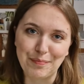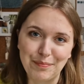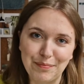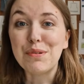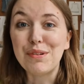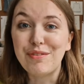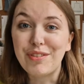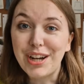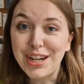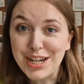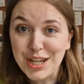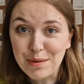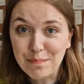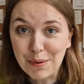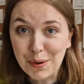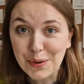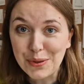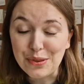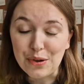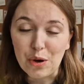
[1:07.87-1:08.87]
Providing
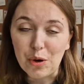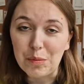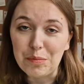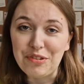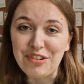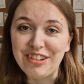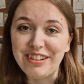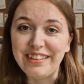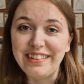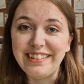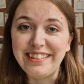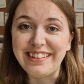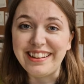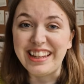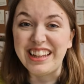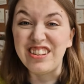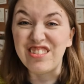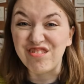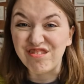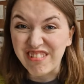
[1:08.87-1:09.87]
both options
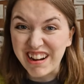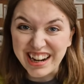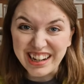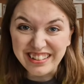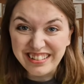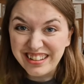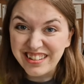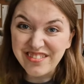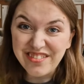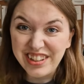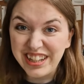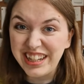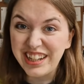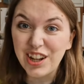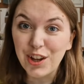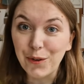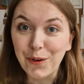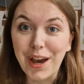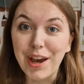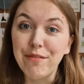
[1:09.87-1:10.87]
is relatively
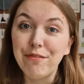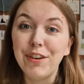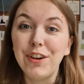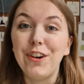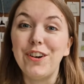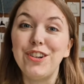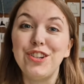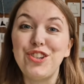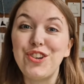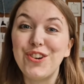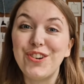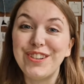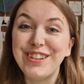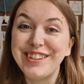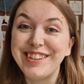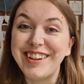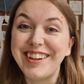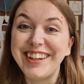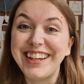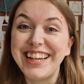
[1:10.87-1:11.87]
low effort on your
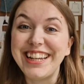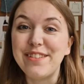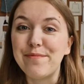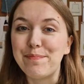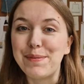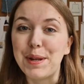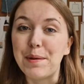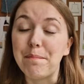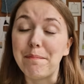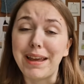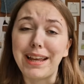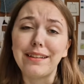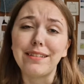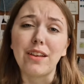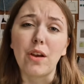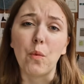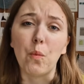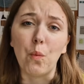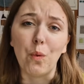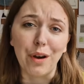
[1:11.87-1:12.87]
side, but it makes
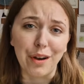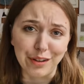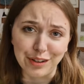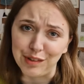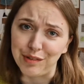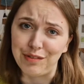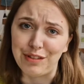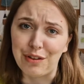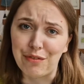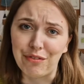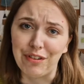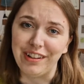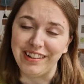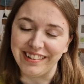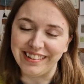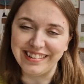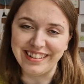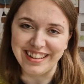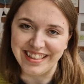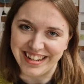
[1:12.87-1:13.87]
a world of
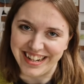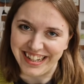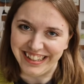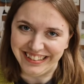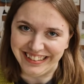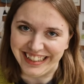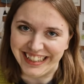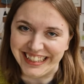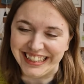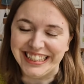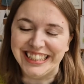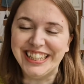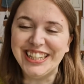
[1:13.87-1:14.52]
difference to the knitter.